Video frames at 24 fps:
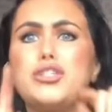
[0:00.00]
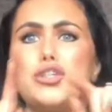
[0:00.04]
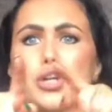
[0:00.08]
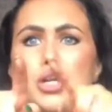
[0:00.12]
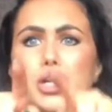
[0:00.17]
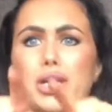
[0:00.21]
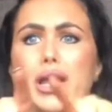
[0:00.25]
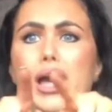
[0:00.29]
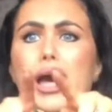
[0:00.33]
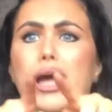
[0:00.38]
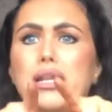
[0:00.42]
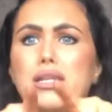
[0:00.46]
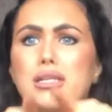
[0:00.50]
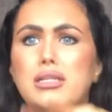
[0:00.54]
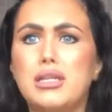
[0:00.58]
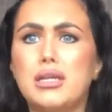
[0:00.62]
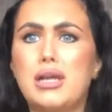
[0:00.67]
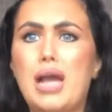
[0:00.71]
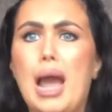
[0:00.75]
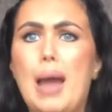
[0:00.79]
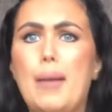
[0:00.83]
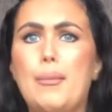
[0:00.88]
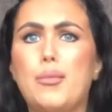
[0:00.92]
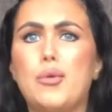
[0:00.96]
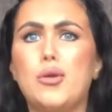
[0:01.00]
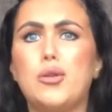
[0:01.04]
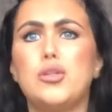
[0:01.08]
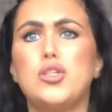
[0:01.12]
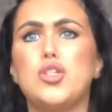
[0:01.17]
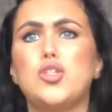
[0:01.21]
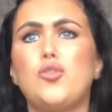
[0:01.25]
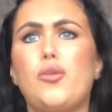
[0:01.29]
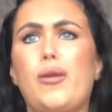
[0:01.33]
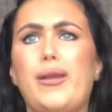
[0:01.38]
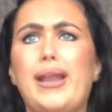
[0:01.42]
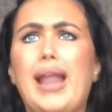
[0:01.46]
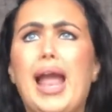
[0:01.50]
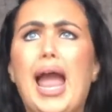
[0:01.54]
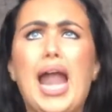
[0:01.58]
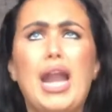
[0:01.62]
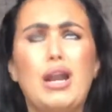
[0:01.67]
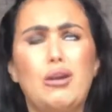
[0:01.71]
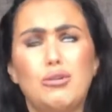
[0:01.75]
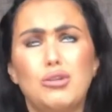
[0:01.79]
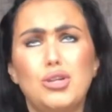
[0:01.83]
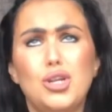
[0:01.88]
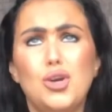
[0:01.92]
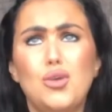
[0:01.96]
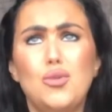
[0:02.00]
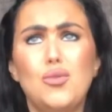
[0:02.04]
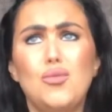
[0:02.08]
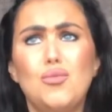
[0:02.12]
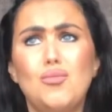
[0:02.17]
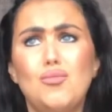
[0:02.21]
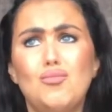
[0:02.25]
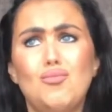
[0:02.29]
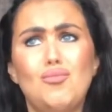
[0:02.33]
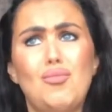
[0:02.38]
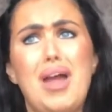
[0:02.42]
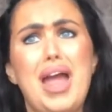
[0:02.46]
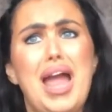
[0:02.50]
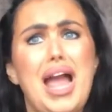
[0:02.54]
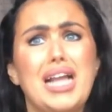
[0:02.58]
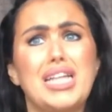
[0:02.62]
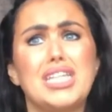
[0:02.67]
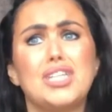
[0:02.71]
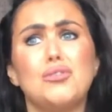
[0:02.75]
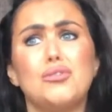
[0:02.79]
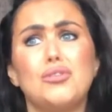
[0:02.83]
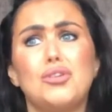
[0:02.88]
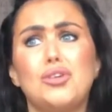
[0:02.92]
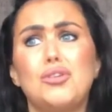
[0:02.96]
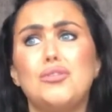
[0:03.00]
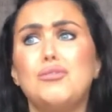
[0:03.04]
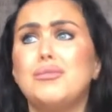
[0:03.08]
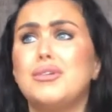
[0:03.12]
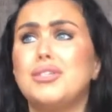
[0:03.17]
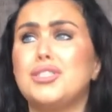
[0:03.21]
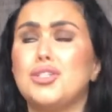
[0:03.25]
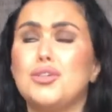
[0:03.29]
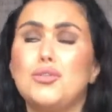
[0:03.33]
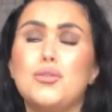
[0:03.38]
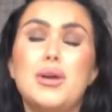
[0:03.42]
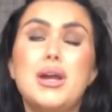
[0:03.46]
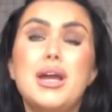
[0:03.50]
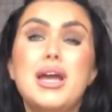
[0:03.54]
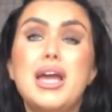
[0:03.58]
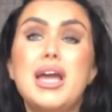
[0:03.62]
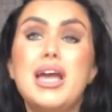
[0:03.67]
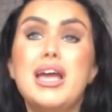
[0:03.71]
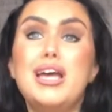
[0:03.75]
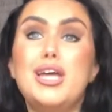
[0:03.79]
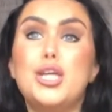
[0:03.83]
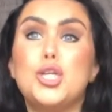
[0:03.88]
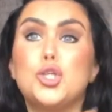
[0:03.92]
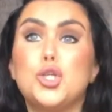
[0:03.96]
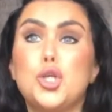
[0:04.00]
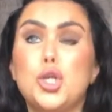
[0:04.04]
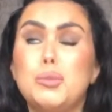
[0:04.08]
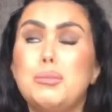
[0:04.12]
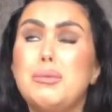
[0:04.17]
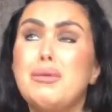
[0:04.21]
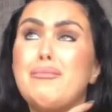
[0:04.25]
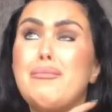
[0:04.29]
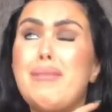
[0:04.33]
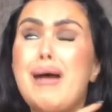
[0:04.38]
looking at the camera on the screen. I don't know. I actually don't know. So, excuse me if